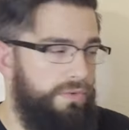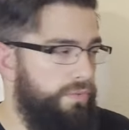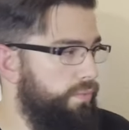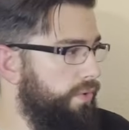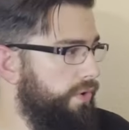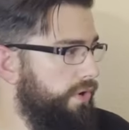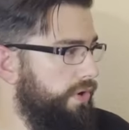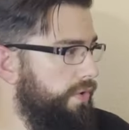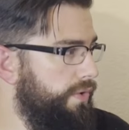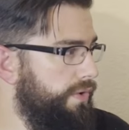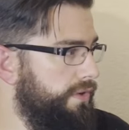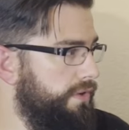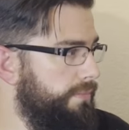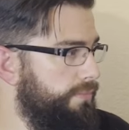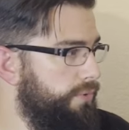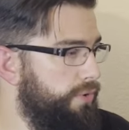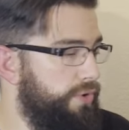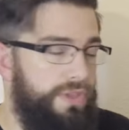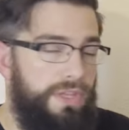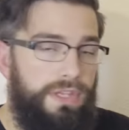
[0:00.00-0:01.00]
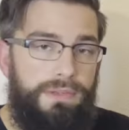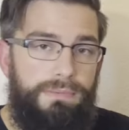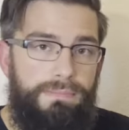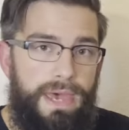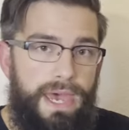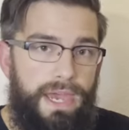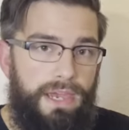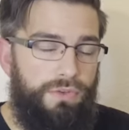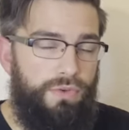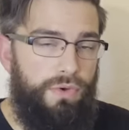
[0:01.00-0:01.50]
We're going to put this
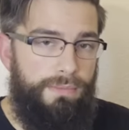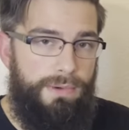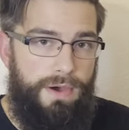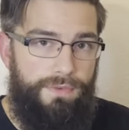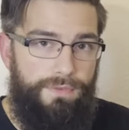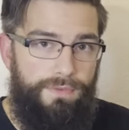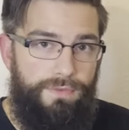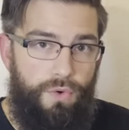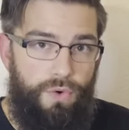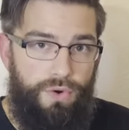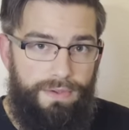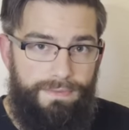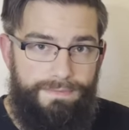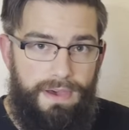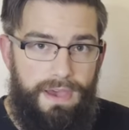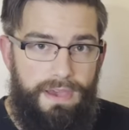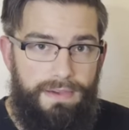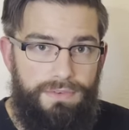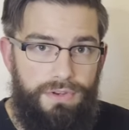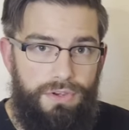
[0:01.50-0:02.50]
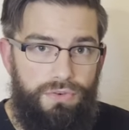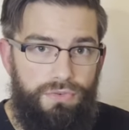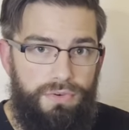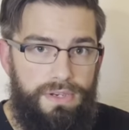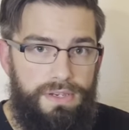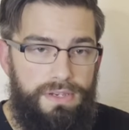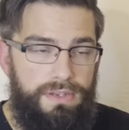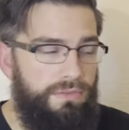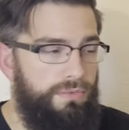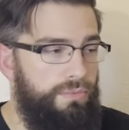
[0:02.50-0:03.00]
back to about 45
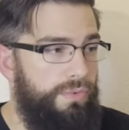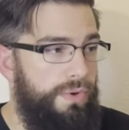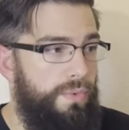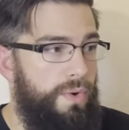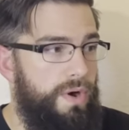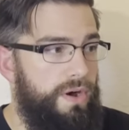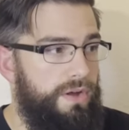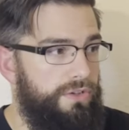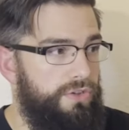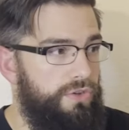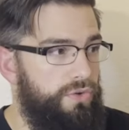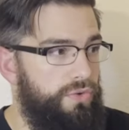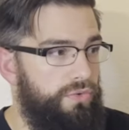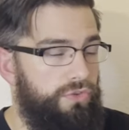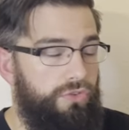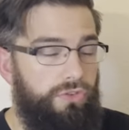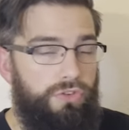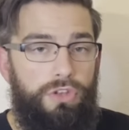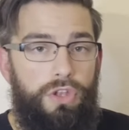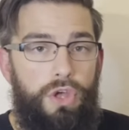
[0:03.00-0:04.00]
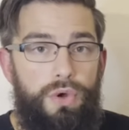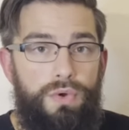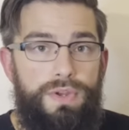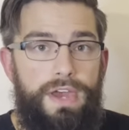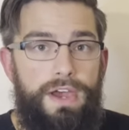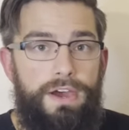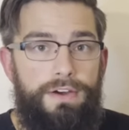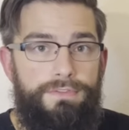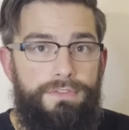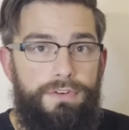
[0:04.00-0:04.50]
degrees. We want to slow
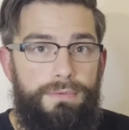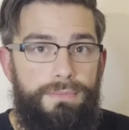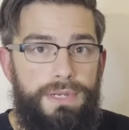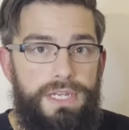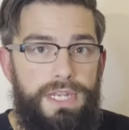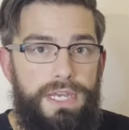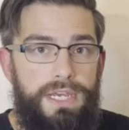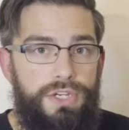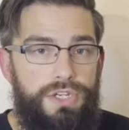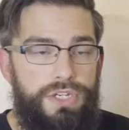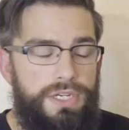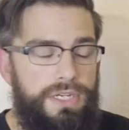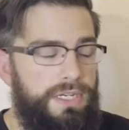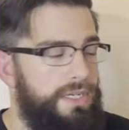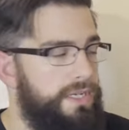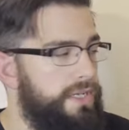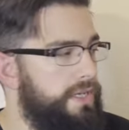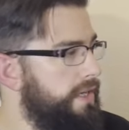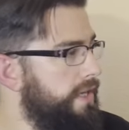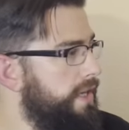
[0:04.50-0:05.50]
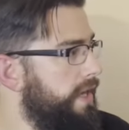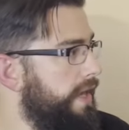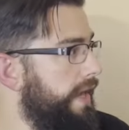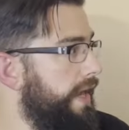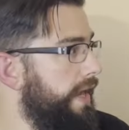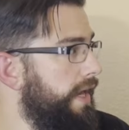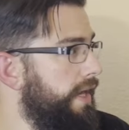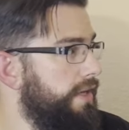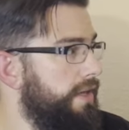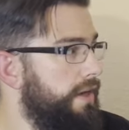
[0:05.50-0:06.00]
down fermentation
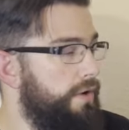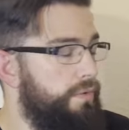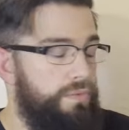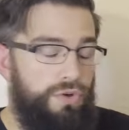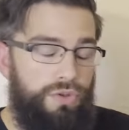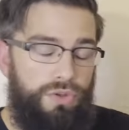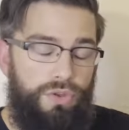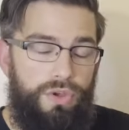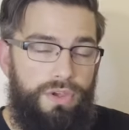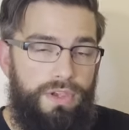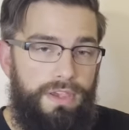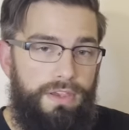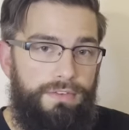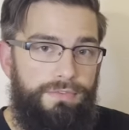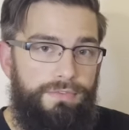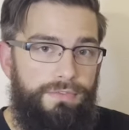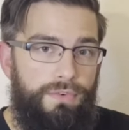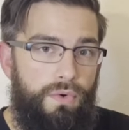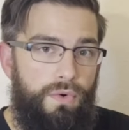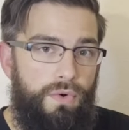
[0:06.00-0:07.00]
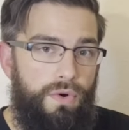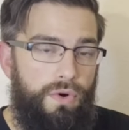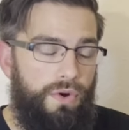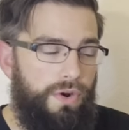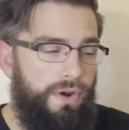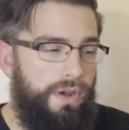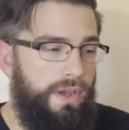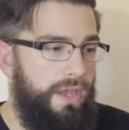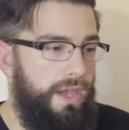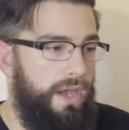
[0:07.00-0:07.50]
and uh, we're looking
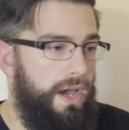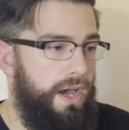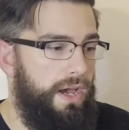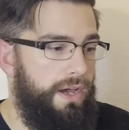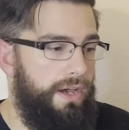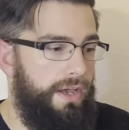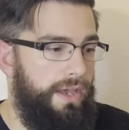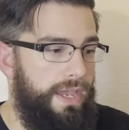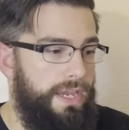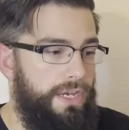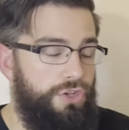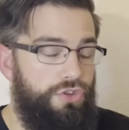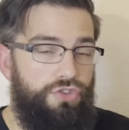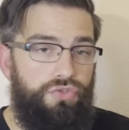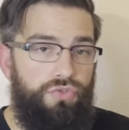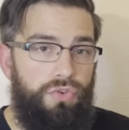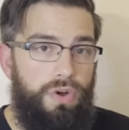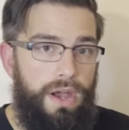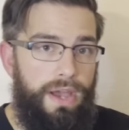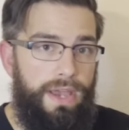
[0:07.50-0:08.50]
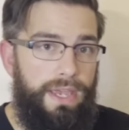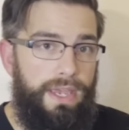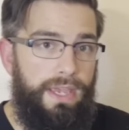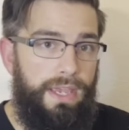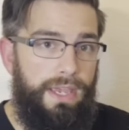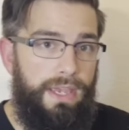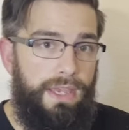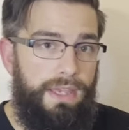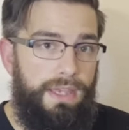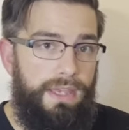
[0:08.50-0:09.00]
for uh, a
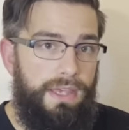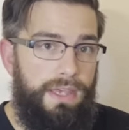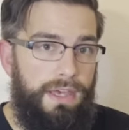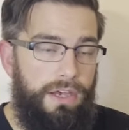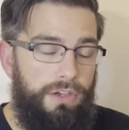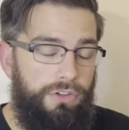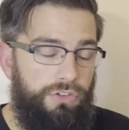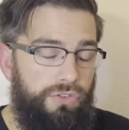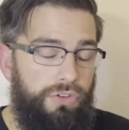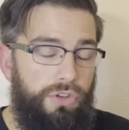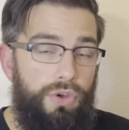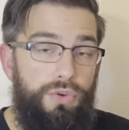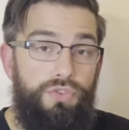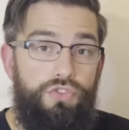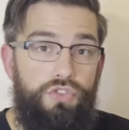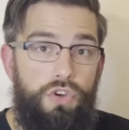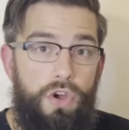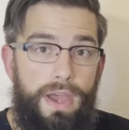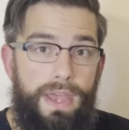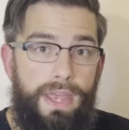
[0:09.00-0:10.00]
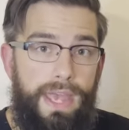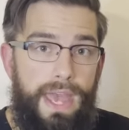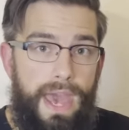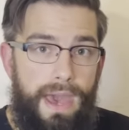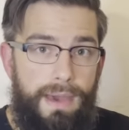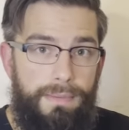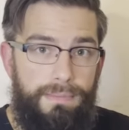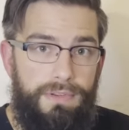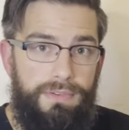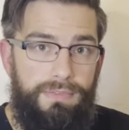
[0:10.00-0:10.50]
drying a slow drying
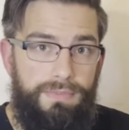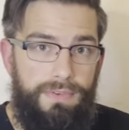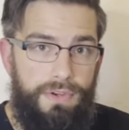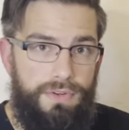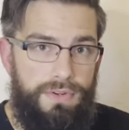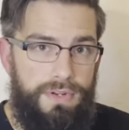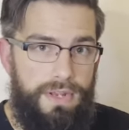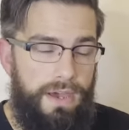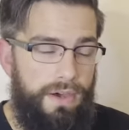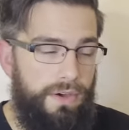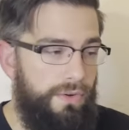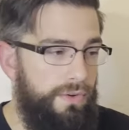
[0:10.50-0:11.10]
atmosphere now.